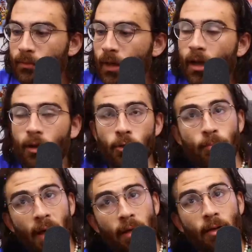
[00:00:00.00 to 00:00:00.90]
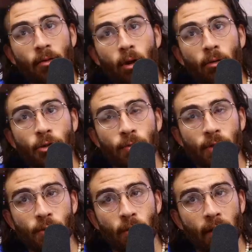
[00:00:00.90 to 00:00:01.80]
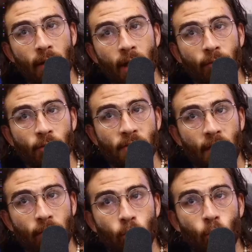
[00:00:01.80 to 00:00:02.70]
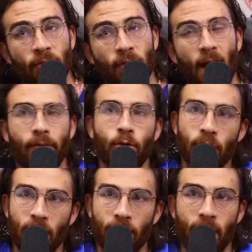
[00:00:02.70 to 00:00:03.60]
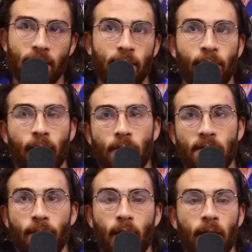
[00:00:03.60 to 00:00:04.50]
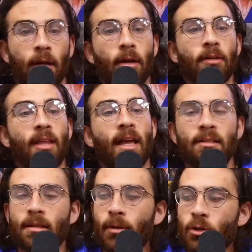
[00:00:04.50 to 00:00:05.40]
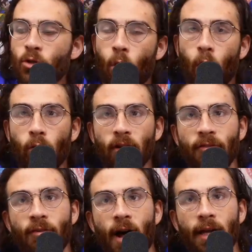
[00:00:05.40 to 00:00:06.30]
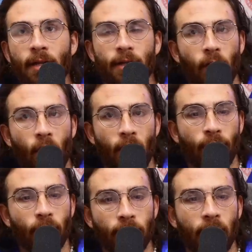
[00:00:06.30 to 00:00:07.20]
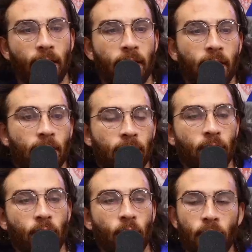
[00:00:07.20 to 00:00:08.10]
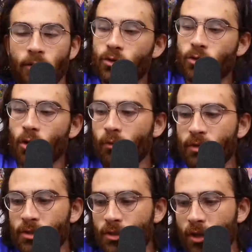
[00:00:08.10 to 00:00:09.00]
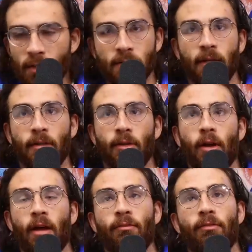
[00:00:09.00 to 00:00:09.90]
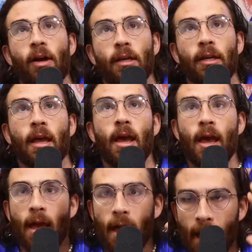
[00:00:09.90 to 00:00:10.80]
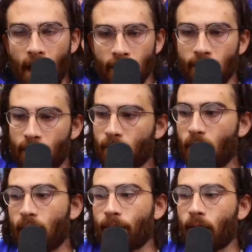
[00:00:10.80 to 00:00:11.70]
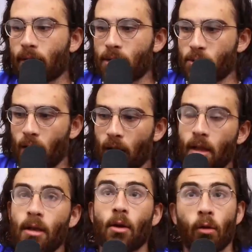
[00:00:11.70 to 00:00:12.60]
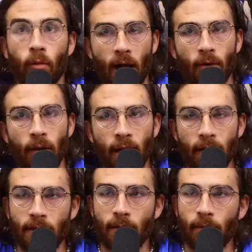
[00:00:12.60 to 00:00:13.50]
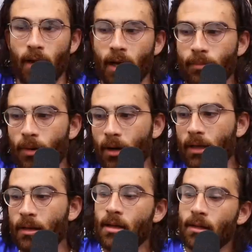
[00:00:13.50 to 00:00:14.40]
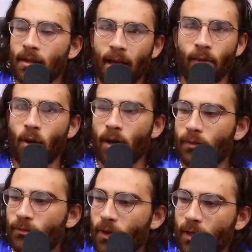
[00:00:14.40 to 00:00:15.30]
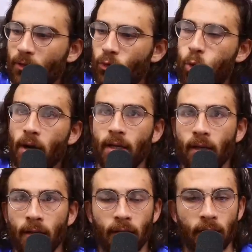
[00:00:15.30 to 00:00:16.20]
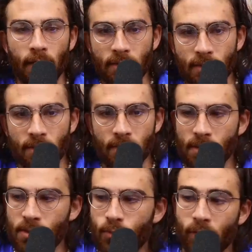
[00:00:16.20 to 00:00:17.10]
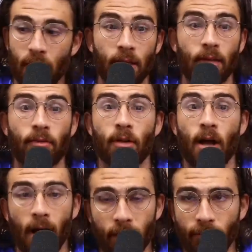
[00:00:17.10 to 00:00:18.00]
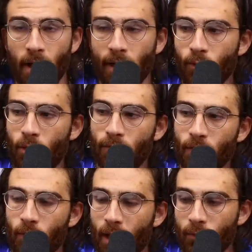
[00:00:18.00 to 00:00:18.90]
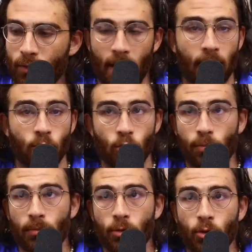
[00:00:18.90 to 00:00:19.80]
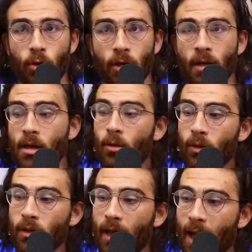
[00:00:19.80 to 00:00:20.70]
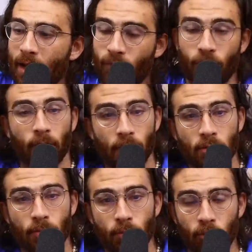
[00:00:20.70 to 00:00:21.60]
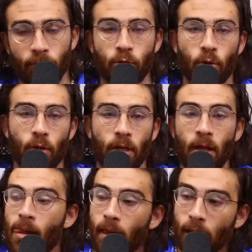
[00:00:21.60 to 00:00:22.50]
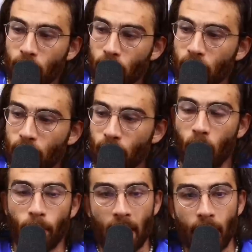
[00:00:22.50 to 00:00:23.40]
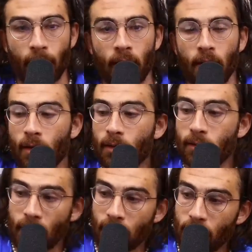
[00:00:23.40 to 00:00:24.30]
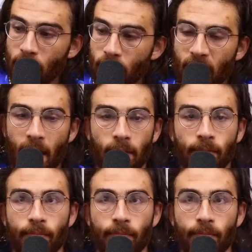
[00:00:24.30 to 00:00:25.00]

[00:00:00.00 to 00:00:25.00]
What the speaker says: Hey, are you bagging groceries right now for $7.25? You should give Nancy Pelosi money. That is the most horrifyingly awful thing to do. It's so disgusting, dude. I fucking hate the Democratic Party as well. Why do I hate the Democratic Party? They had what, fucking 20 instances where they could have codified Roe v. Wade when they had a supermajority, when they had a filibuster-proof majority, including under Obama? They didn't do that.